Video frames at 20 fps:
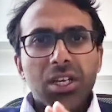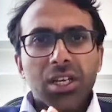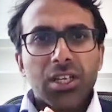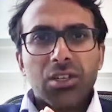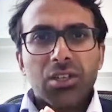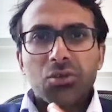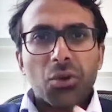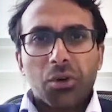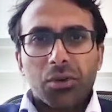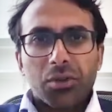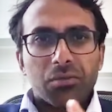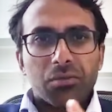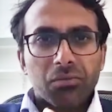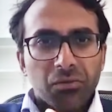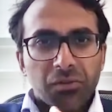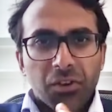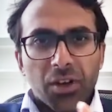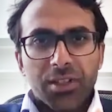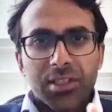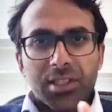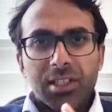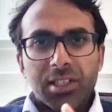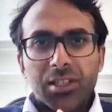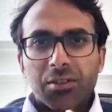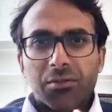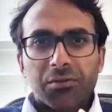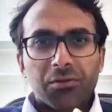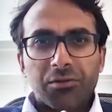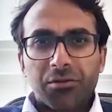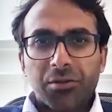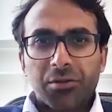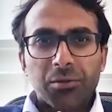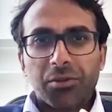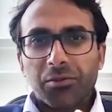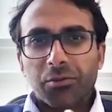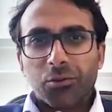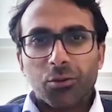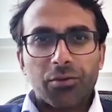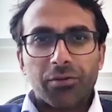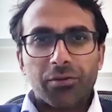is not vastly different from the
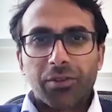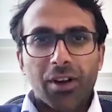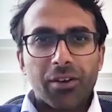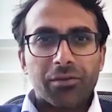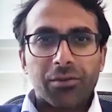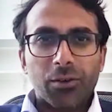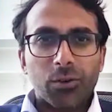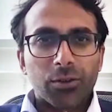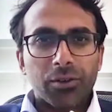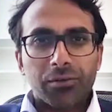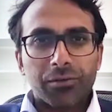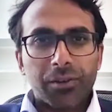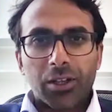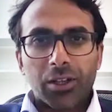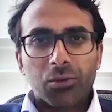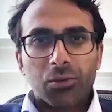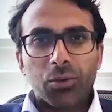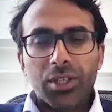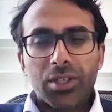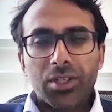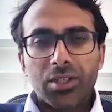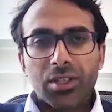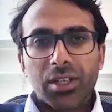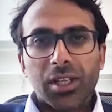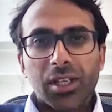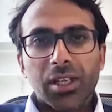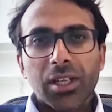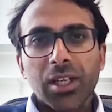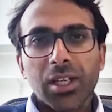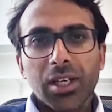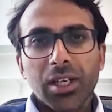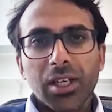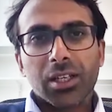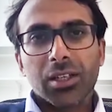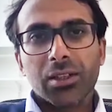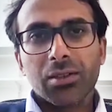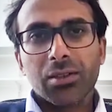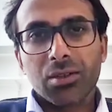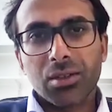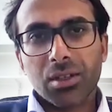four or fivefold effect that we're seeing uh,
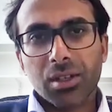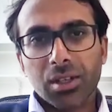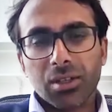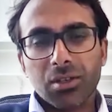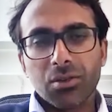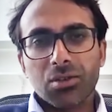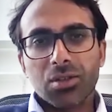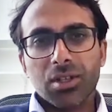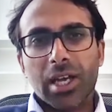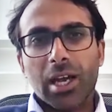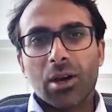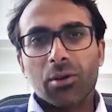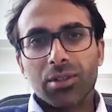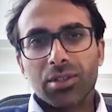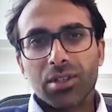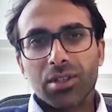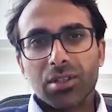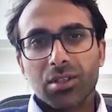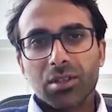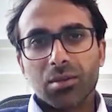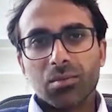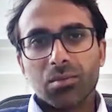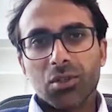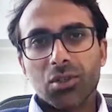using using our system.